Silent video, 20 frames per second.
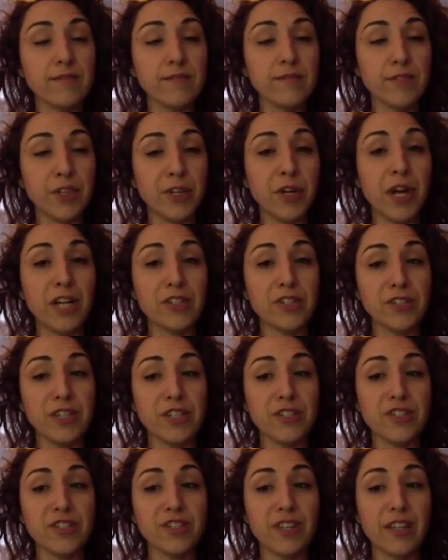
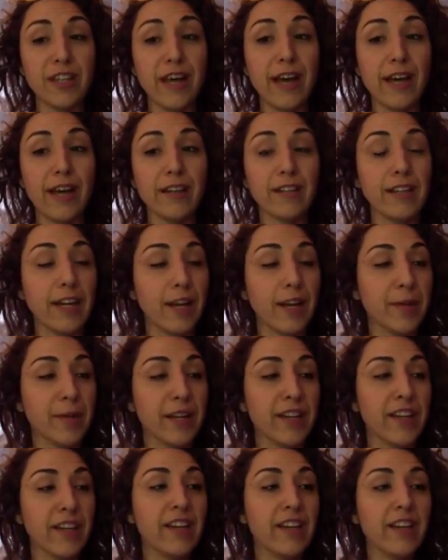Congratulations on that. Like, I mean,
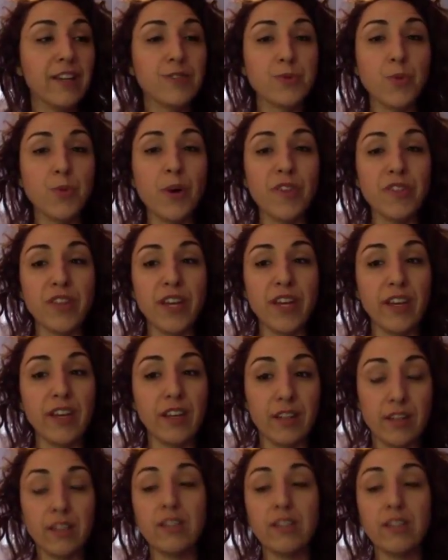it's one thing,